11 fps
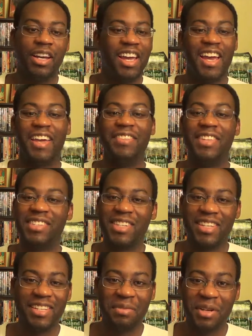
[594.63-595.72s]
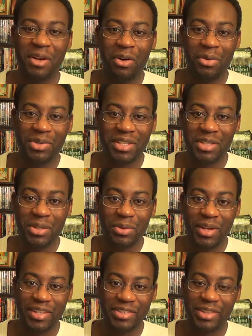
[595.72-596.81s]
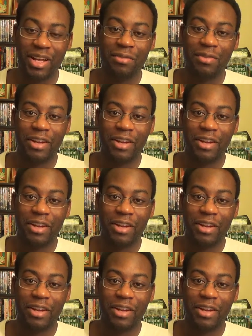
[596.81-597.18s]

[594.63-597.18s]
And this even goes into his love